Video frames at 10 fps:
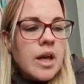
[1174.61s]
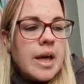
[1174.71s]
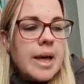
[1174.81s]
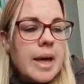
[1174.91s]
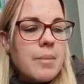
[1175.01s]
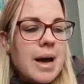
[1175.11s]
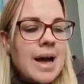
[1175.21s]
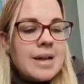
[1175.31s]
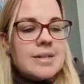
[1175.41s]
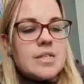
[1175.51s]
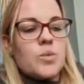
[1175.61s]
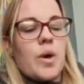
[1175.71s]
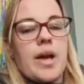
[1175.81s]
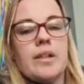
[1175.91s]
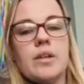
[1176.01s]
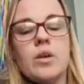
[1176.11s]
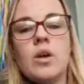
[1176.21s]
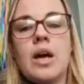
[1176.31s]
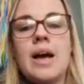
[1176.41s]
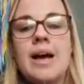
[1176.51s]
And as well,
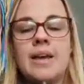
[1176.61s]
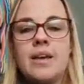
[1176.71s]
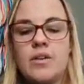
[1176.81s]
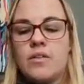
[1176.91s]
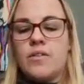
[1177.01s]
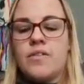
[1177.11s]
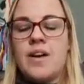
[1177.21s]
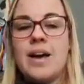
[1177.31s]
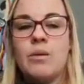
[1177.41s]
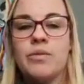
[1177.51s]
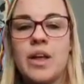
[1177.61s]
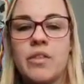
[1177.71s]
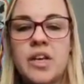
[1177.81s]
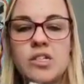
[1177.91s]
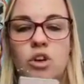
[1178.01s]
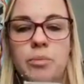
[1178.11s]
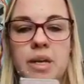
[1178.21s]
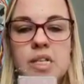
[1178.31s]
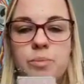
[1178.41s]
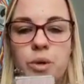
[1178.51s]
I found that these all
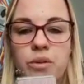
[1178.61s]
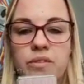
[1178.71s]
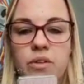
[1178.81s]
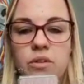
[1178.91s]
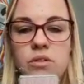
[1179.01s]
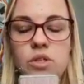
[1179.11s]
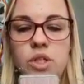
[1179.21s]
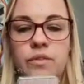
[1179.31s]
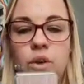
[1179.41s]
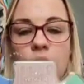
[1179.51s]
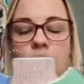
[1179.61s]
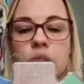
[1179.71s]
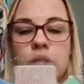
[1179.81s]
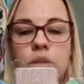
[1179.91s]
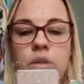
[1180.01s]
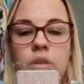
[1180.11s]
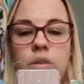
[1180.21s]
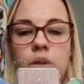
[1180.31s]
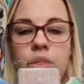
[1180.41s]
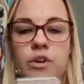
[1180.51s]
mix beautiful. So you've got
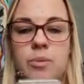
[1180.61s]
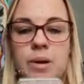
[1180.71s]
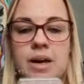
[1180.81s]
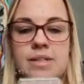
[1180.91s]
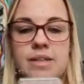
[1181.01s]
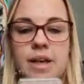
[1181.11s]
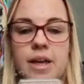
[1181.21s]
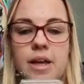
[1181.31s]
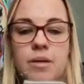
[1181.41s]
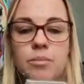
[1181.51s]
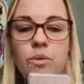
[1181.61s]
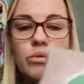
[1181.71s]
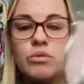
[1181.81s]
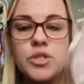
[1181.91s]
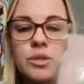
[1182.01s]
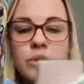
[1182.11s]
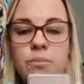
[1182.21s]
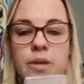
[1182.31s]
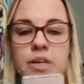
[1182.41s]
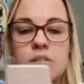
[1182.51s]
3 bars there, but those 2
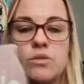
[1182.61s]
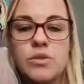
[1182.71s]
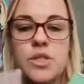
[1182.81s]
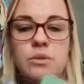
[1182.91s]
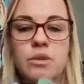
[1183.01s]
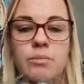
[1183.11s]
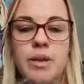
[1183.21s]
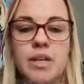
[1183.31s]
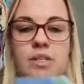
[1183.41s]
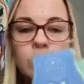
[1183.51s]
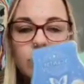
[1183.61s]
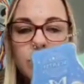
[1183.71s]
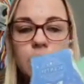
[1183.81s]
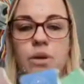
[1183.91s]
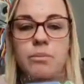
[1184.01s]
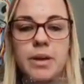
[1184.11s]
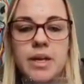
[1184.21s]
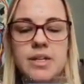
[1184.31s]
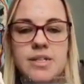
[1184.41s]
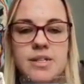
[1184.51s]
can mix, those 2 can mix, those 2 can
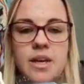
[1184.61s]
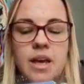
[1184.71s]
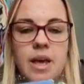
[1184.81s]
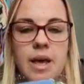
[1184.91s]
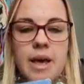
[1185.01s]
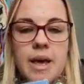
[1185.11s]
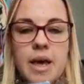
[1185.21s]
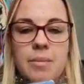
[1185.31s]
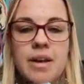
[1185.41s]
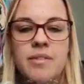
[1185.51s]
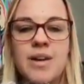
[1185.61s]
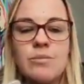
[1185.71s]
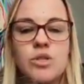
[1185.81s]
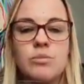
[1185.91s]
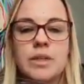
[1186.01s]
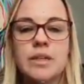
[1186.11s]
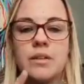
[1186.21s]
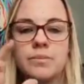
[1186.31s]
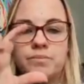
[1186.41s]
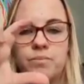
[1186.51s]
mix. And I found some
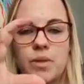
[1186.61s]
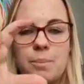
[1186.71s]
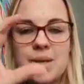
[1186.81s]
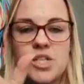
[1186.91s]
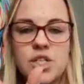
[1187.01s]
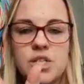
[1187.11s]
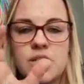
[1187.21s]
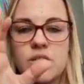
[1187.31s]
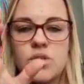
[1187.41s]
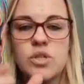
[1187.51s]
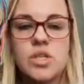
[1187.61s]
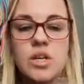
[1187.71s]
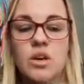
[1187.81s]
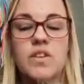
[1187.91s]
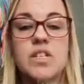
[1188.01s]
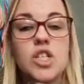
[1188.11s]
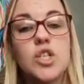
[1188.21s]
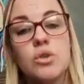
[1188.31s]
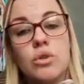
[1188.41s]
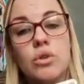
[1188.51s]
little pictures just to obviously
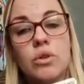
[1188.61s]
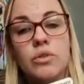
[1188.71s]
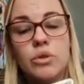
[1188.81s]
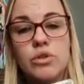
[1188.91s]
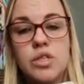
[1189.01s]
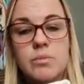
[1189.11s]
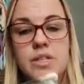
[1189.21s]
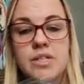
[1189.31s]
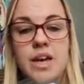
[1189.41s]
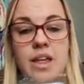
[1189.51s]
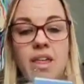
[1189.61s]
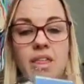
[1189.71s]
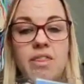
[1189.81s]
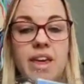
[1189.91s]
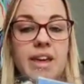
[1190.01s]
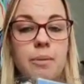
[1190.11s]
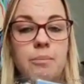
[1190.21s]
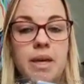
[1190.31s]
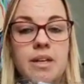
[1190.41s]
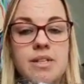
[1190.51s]
show the customers that they
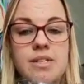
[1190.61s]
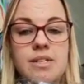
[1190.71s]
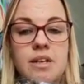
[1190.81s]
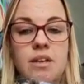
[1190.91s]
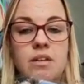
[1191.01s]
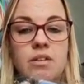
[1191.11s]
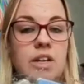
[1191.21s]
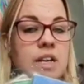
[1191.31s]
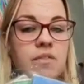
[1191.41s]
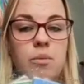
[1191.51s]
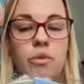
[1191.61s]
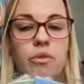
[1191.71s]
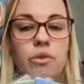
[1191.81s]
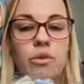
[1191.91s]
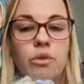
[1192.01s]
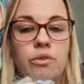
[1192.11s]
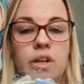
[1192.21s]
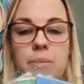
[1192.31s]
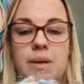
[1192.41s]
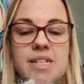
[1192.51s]
can mix. You can have them on their own,
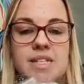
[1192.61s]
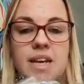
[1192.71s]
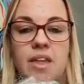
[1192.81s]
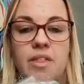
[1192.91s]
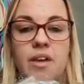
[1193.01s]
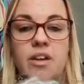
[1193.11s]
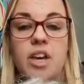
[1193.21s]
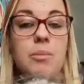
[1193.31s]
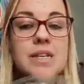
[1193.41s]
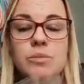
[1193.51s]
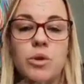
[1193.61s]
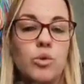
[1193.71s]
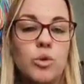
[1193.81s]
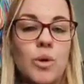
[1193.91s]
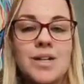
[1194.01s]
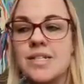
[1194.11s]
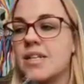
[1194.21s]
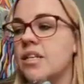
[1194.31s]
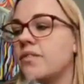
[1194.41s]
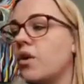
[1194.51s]
they can mix together. You can mix them with other
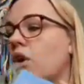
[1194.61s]
waxes that you've